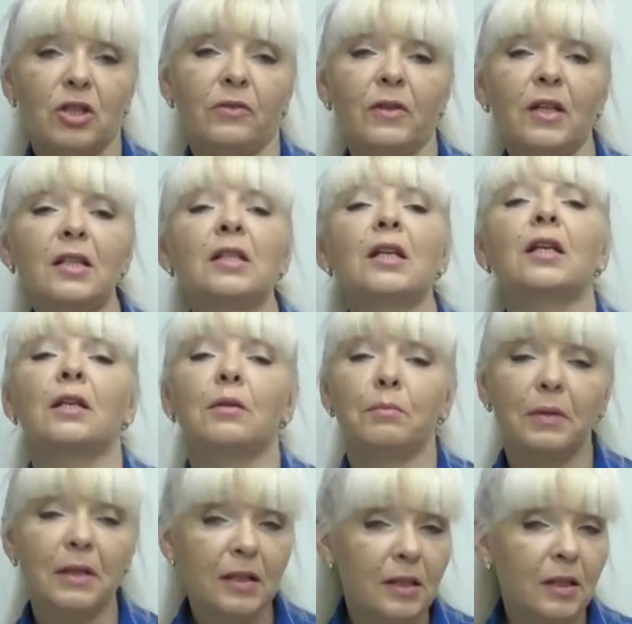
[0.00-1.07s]
Thanks to
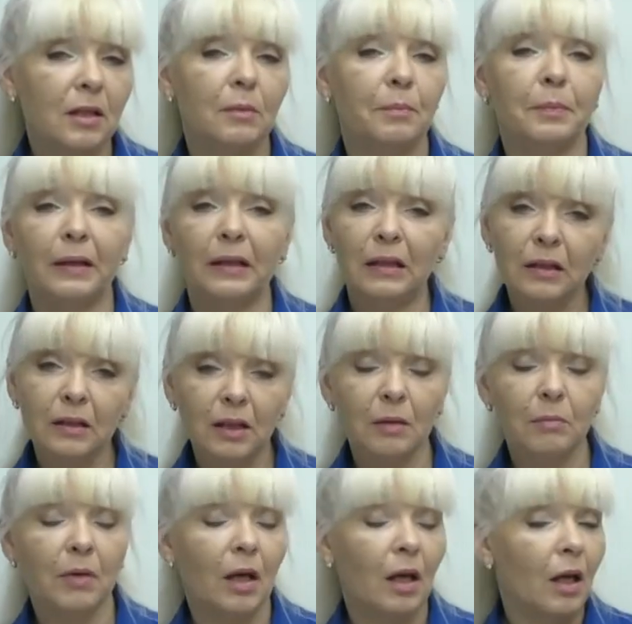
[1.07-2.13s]
one technique that
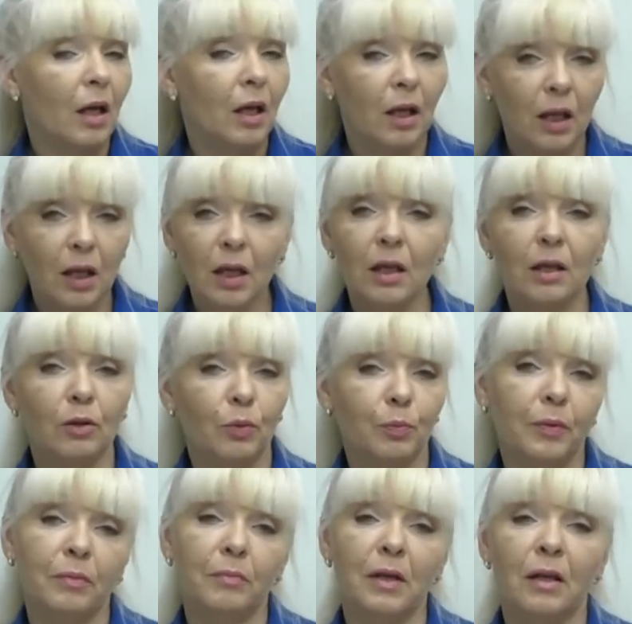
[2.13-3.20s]
I will show you,
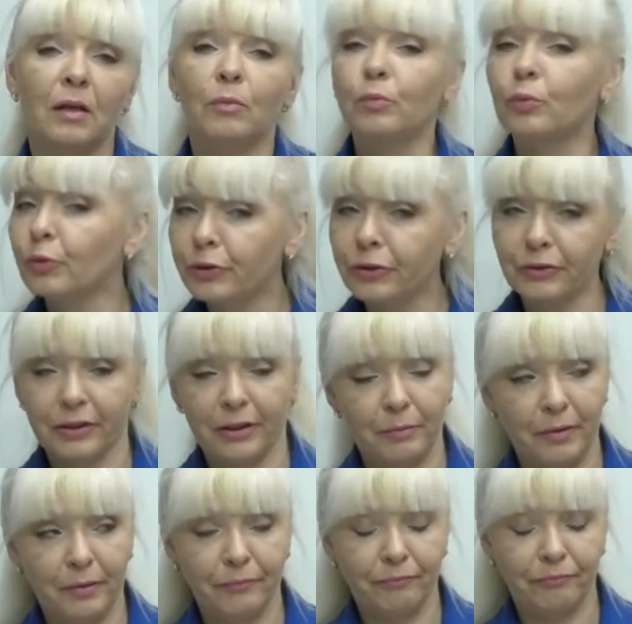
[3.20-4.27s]
you can learn this
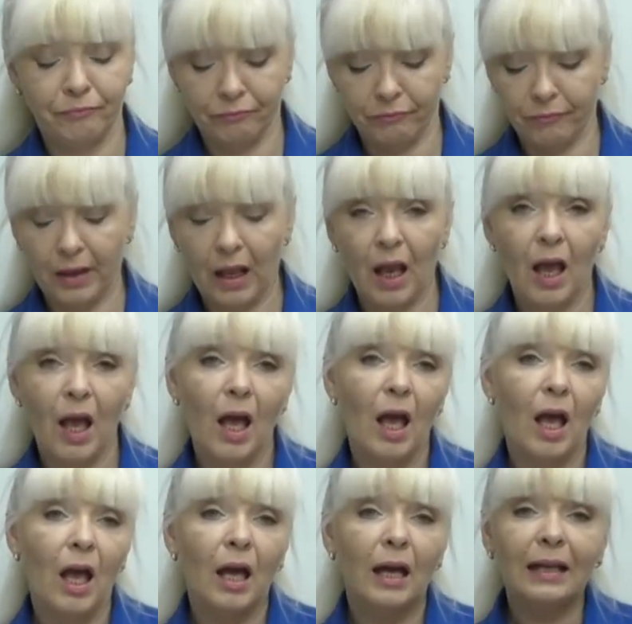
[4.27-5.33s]
embroidery within a
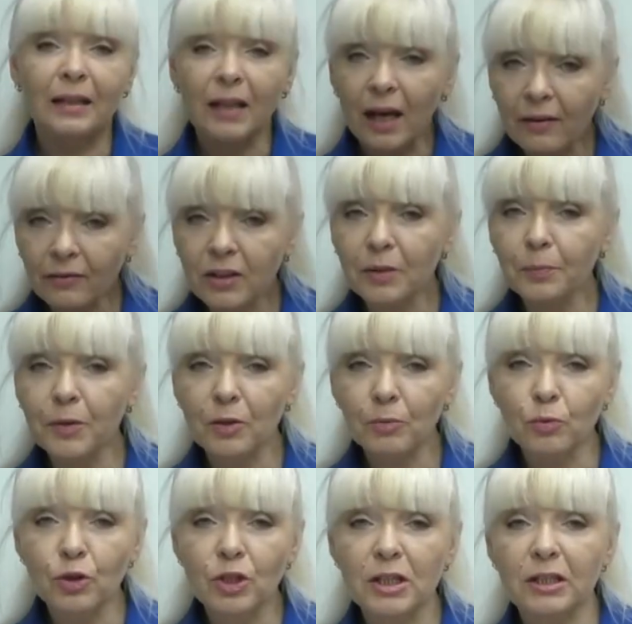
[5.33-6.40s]
day or two.
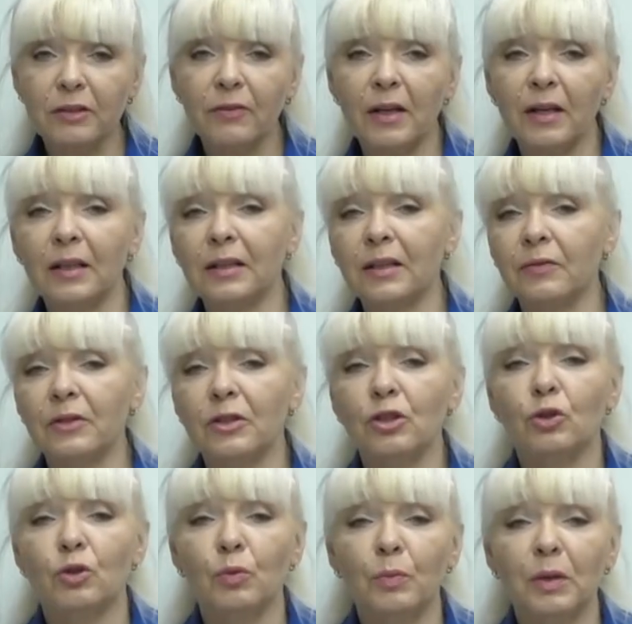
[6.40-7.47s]
Understand
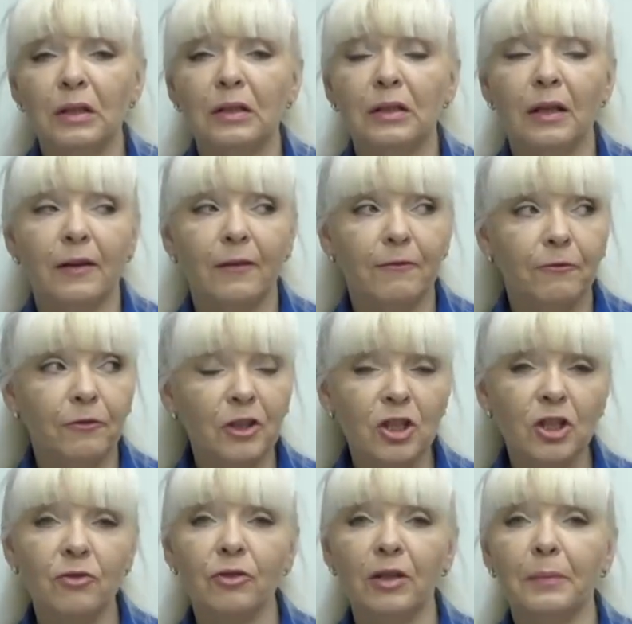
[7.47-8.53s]
the principle
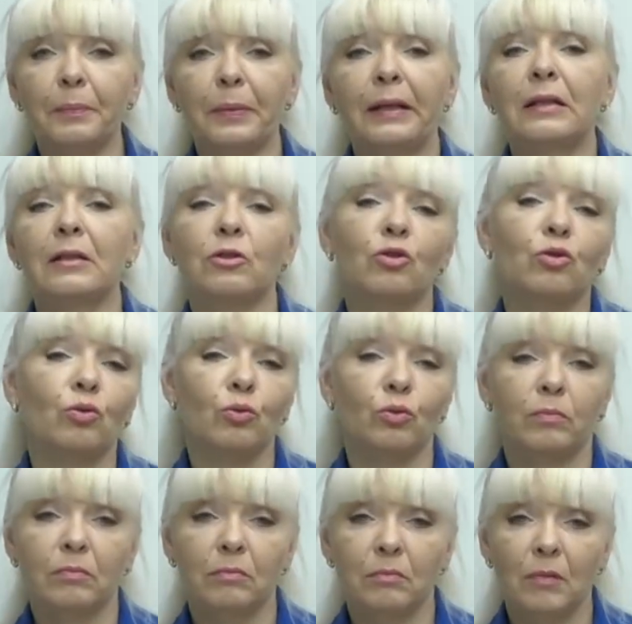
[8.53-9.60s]
and begin to
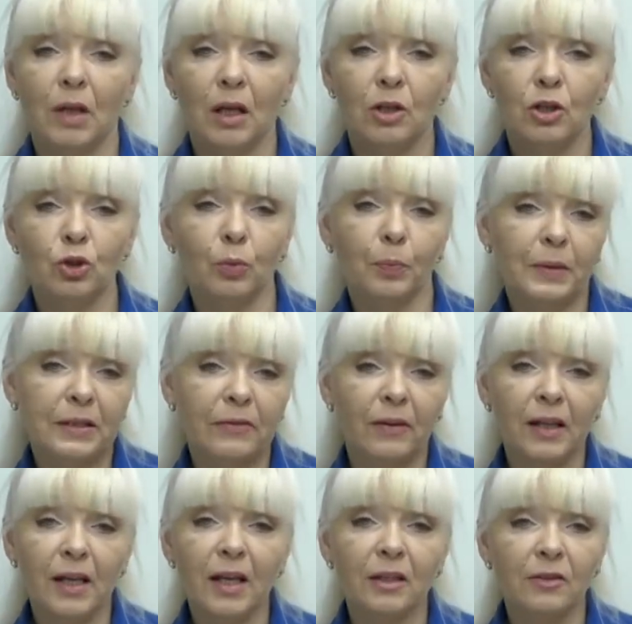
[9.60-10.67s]
embroider
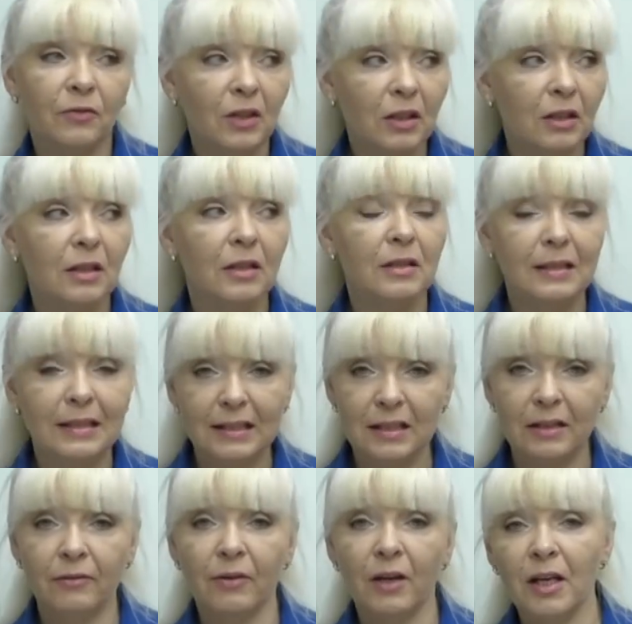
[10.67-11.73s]
confidently with
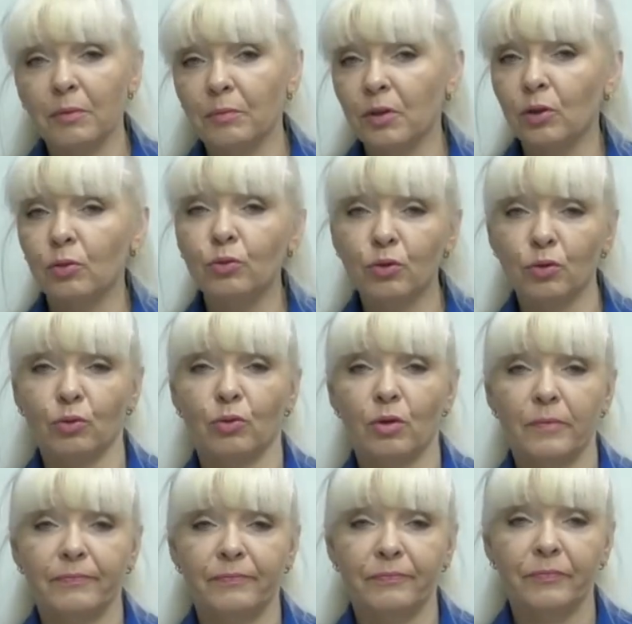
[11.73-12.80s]
beads and
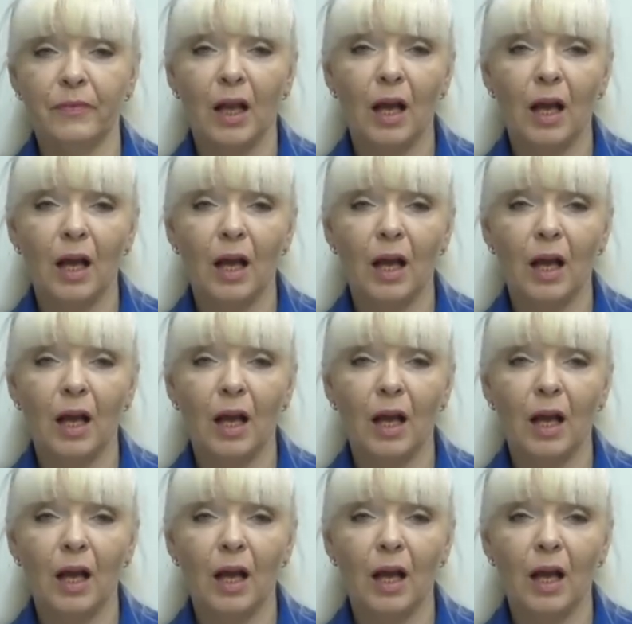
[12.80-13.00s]
sequins.